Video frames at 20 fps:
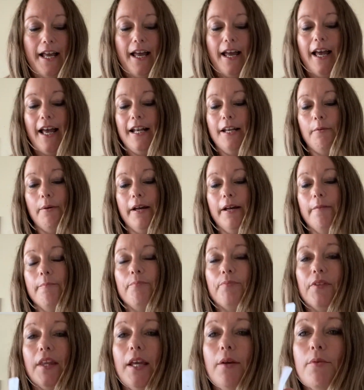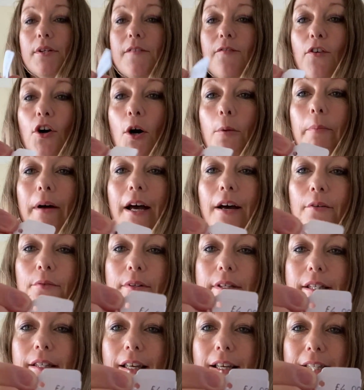Anyway, it was
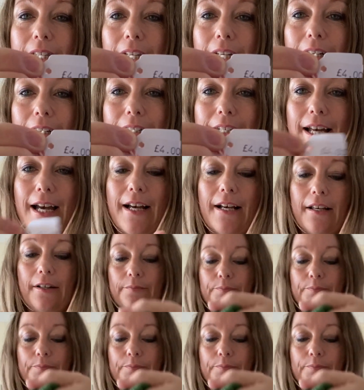£4, there's a little tag.